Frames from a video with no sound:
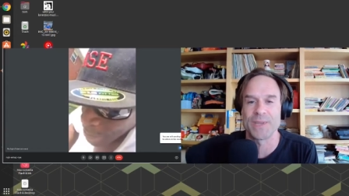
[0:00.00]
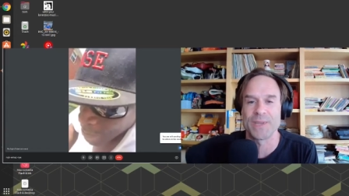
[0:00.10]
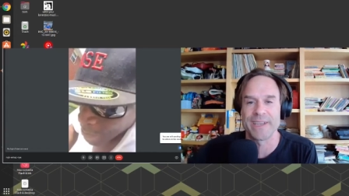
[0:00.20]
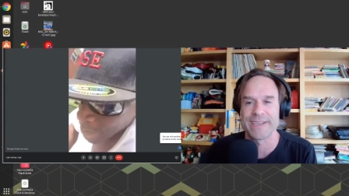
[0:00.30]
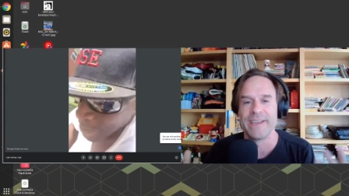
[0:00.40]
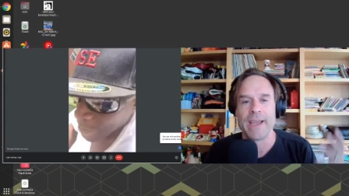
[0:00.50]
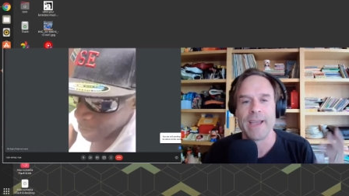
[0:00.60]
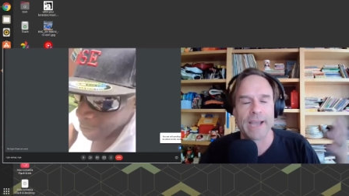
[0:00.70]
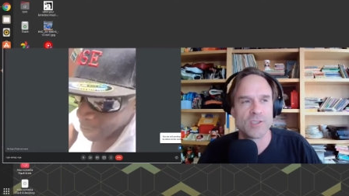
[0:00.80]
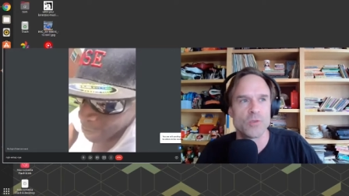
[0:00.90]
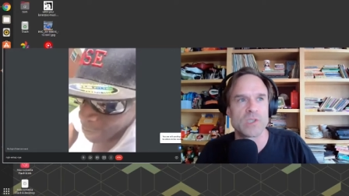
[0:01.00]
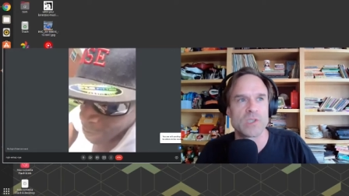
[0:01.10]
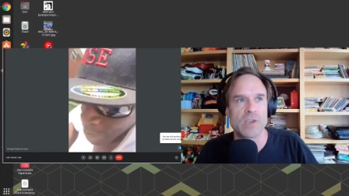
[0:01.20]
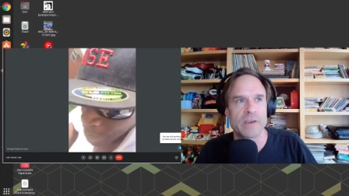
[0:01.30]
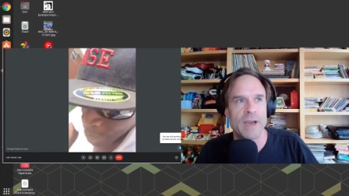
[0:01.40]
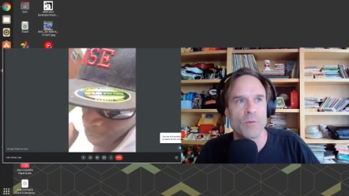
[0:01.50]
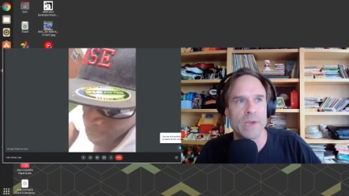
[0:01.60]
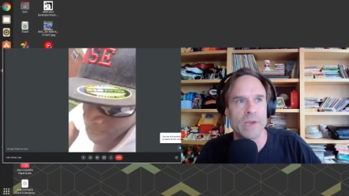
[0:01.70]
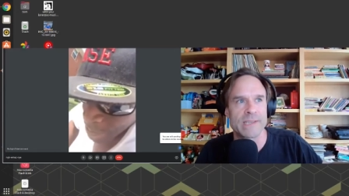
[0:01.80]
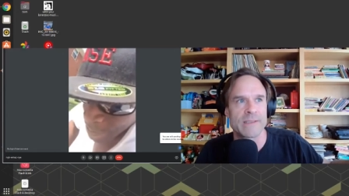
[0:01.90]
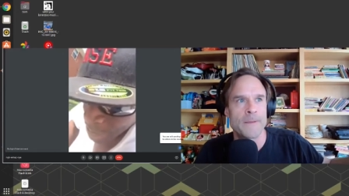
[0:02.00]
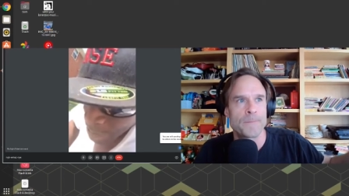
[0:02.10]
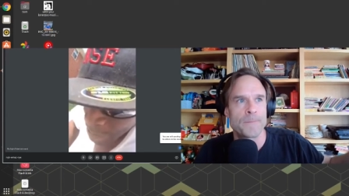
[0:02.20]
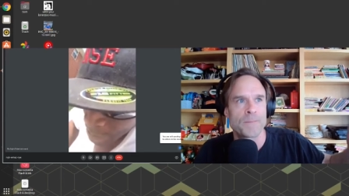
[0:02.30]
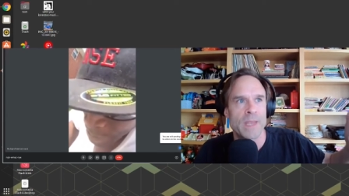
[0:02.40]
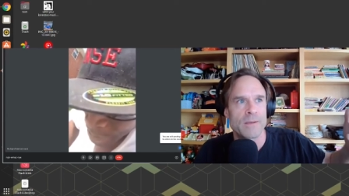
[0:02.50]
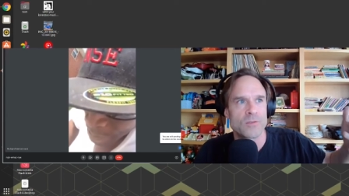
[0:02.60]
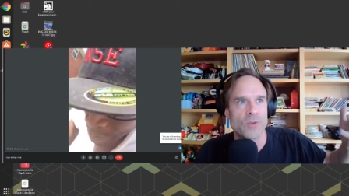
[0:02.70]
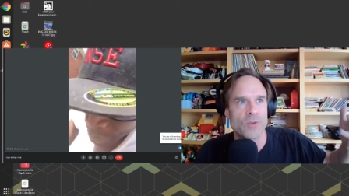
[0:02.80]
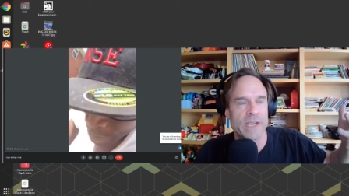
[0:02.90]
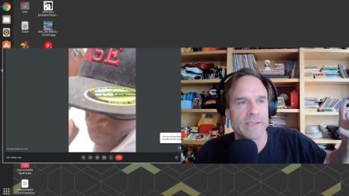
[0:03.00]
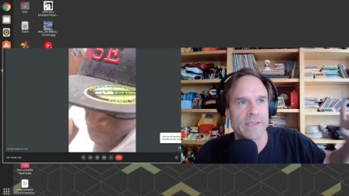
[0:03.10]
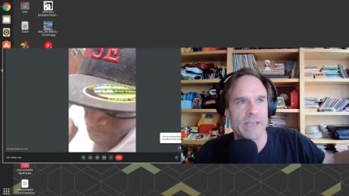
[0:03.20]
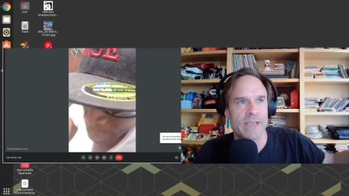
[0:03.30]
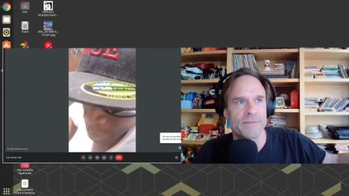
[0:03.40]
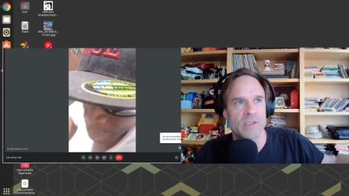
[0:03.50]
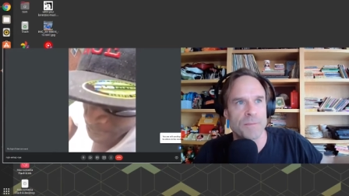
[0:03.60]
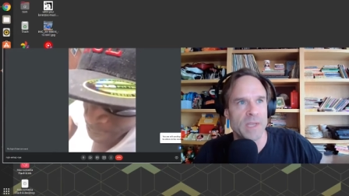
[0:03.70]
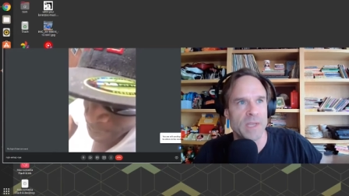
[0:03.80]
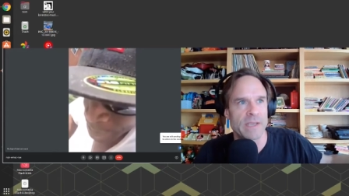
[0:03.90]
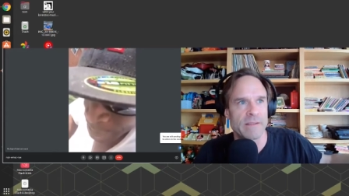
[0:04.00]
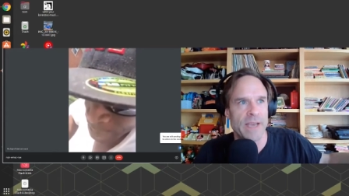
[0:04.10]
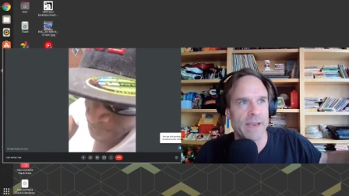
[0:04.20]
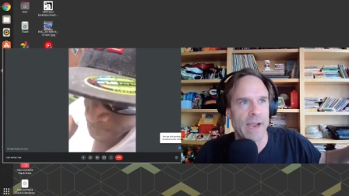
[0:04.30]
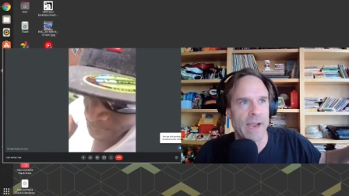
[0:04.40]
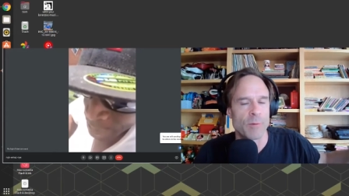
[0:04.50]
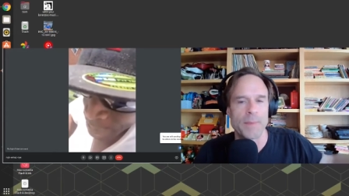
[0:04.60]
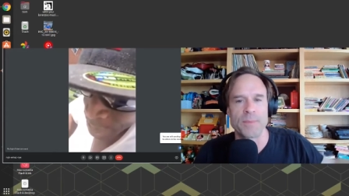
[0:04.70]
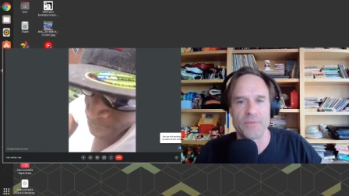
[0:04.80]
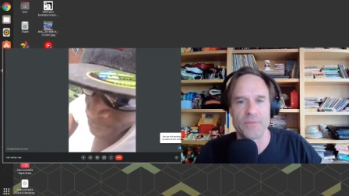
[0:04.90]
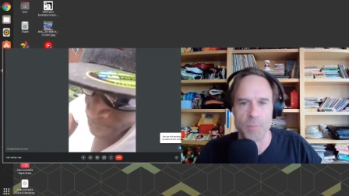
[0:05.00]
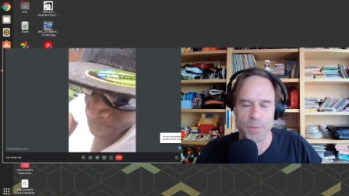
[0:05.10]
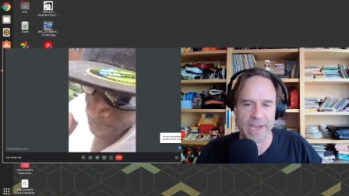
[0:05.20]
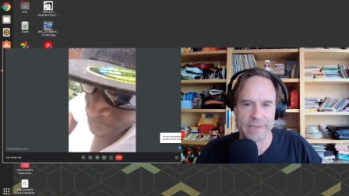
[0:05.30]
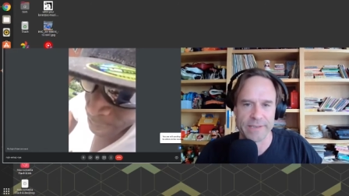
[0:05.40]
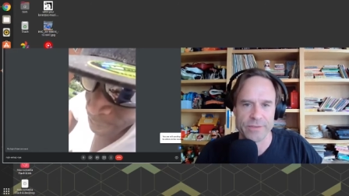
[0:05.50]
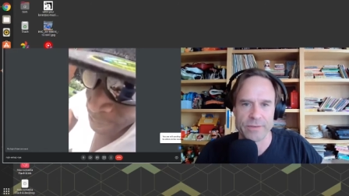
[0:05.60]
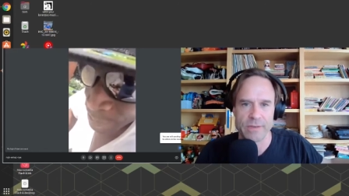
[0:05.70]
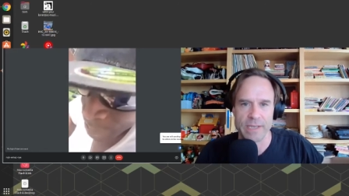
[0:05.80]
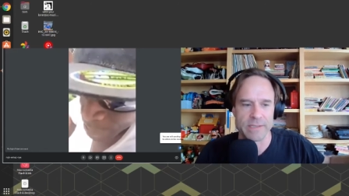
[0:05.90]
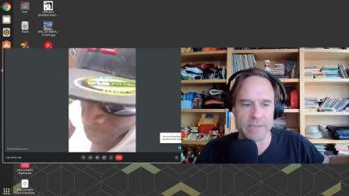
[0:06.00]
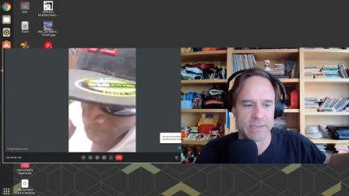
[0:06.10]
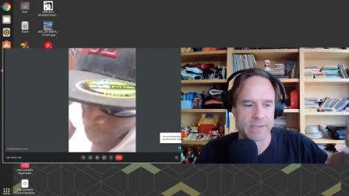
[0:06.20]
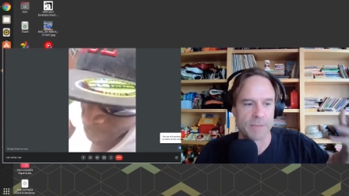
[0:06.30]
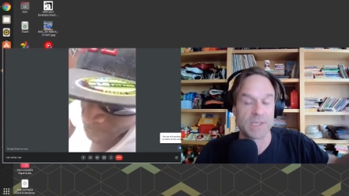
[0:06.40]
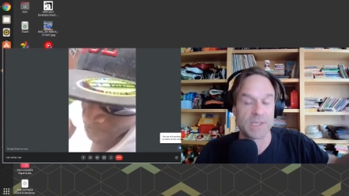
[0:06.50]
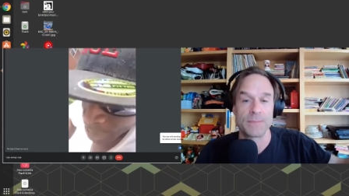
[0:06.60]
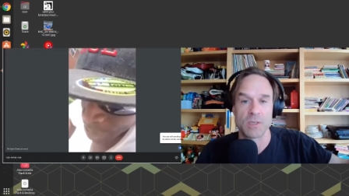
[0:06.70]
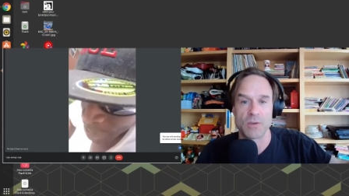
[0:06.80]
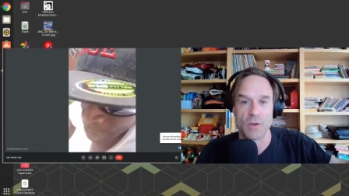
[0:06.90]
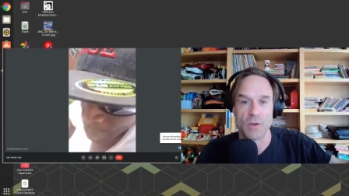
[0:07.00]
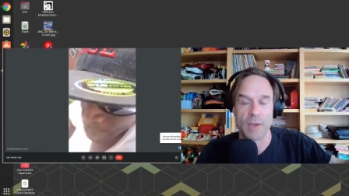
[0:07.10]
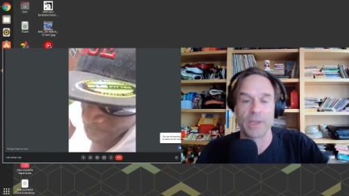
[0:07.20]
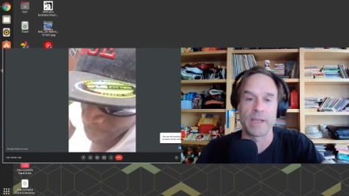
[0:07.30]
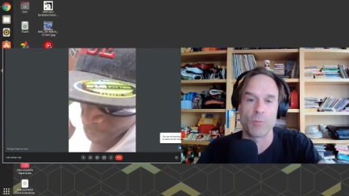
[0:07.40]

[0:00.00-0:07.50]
but like I do start out with trying to think of something that I remember from the past and sometimes it'll go that way.